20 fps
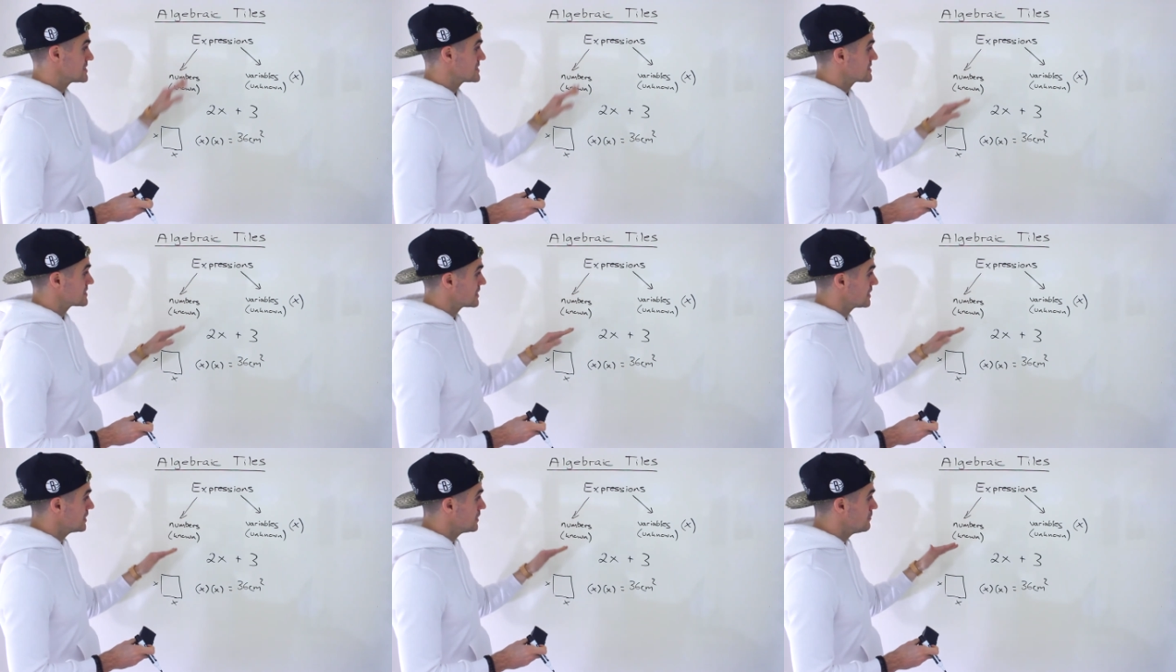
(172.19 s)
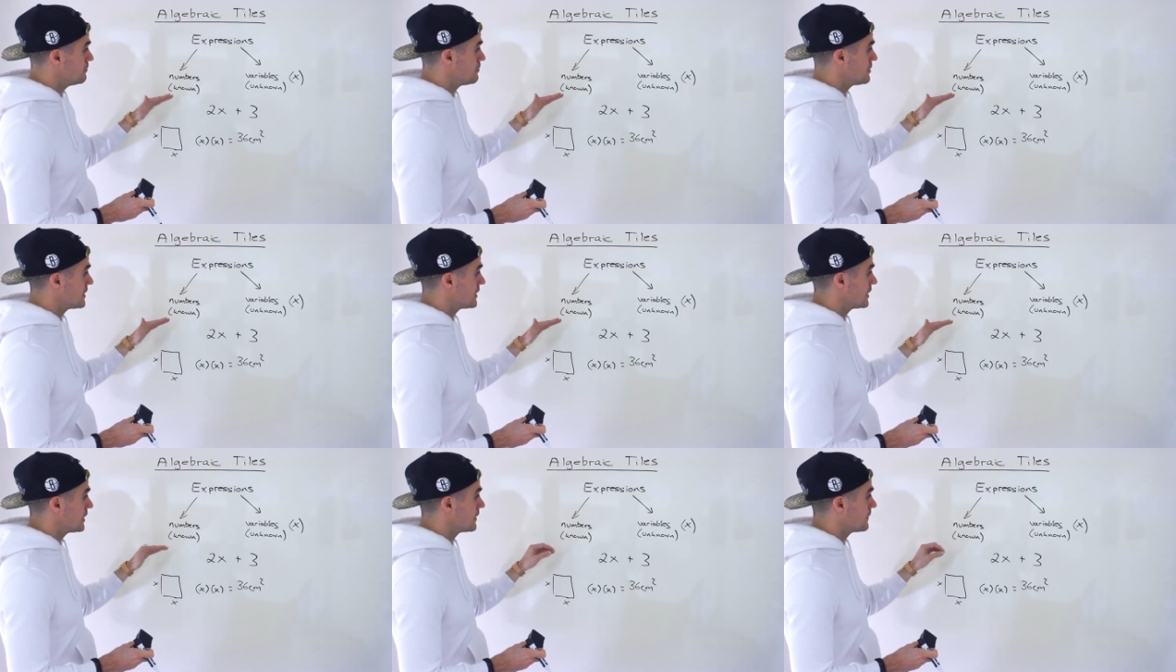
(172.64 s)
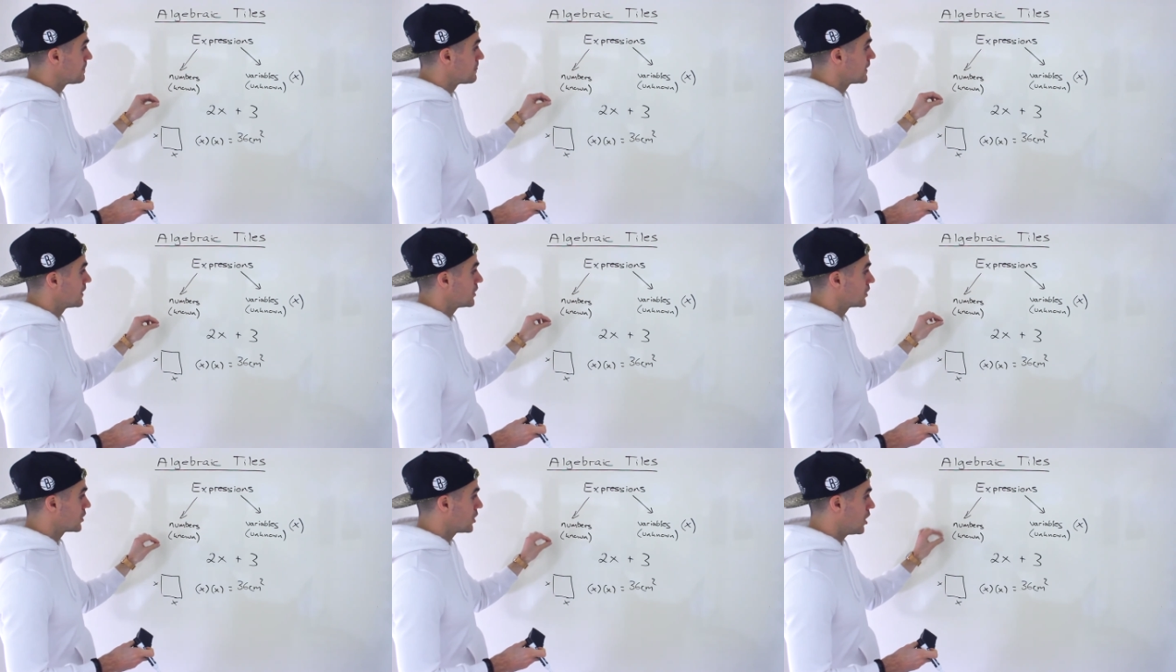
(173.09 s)
it's going to be
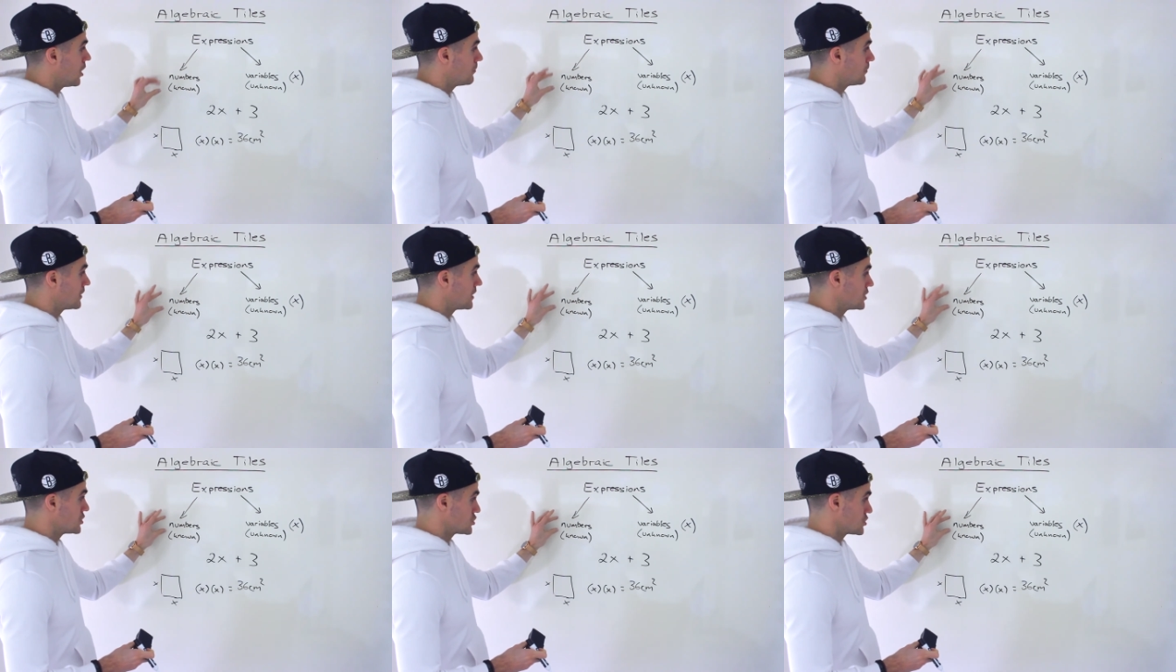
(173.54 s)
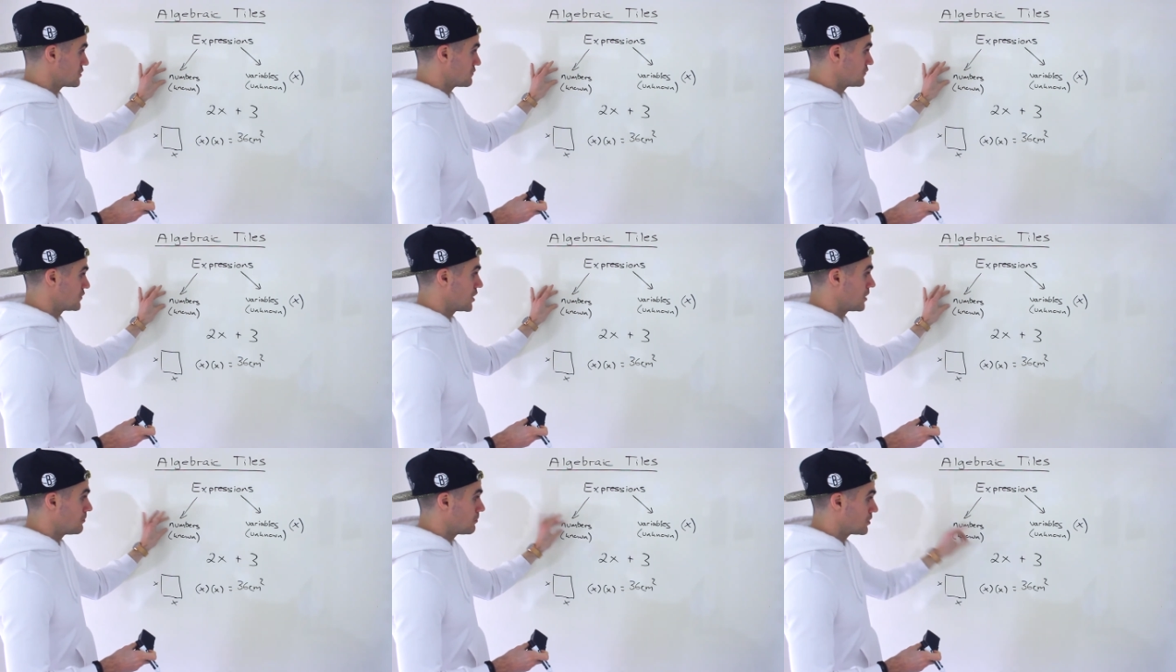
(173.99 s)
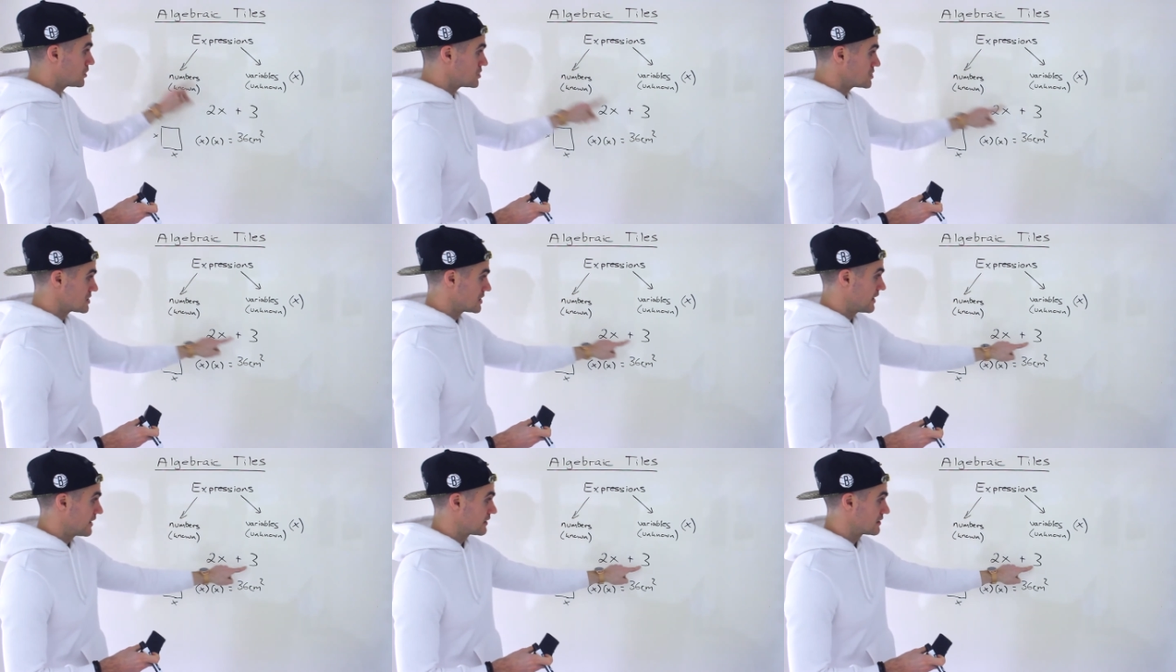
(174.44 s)
a combination of
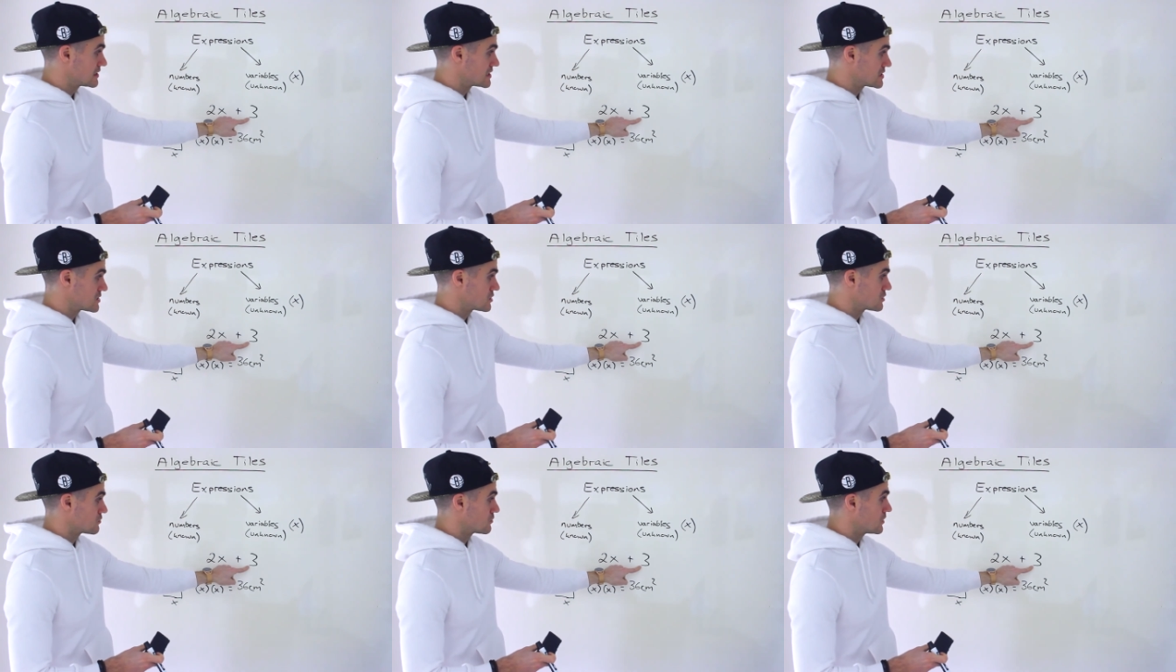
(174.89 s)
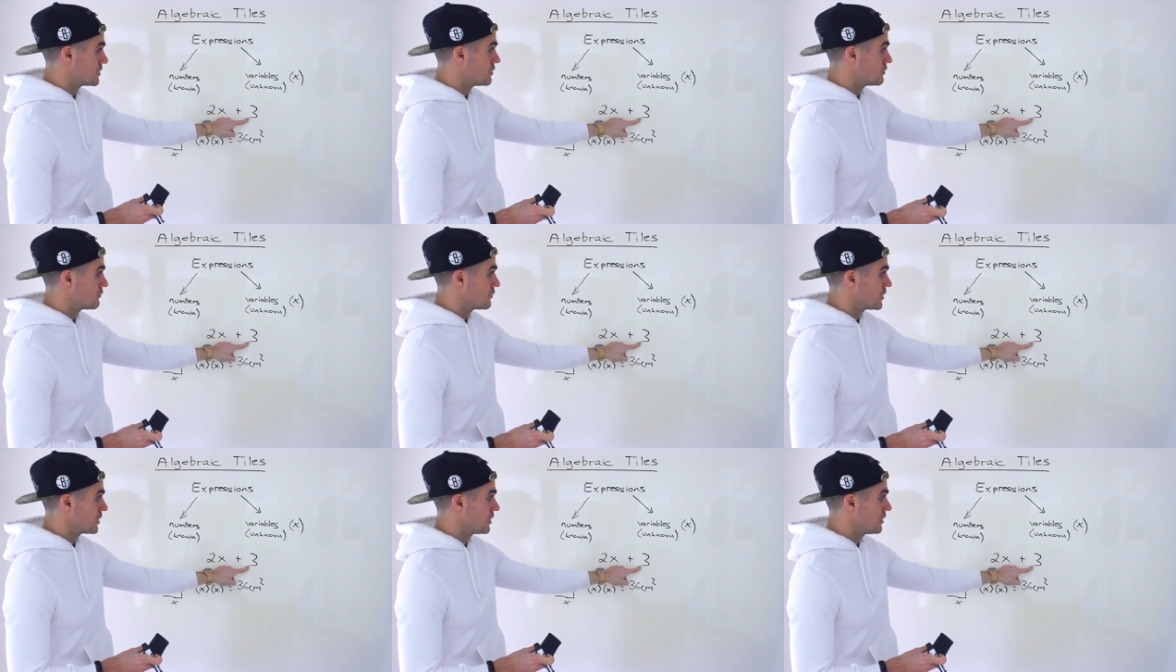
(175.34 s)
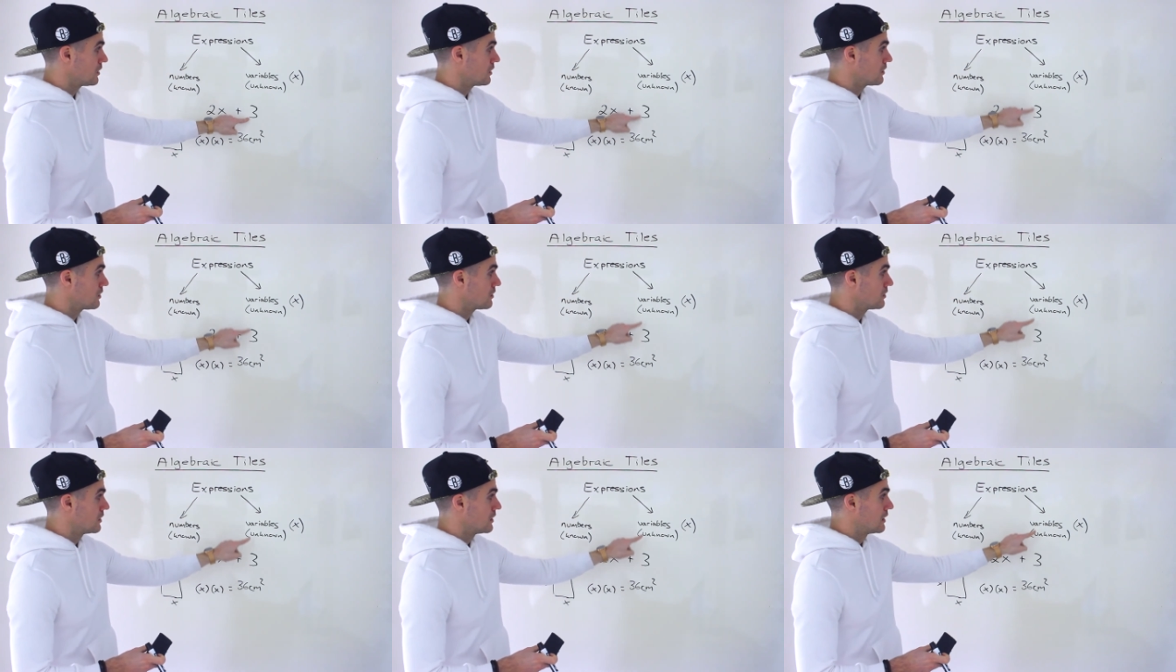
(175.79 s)
numbers like this 3 over
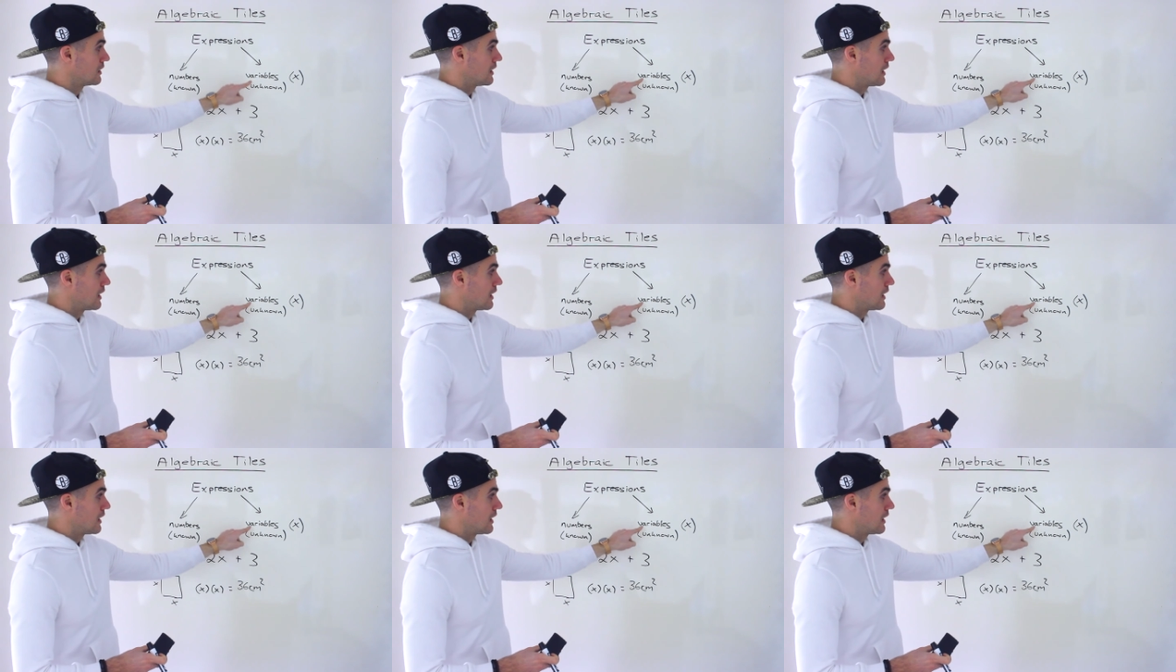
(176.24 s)
here,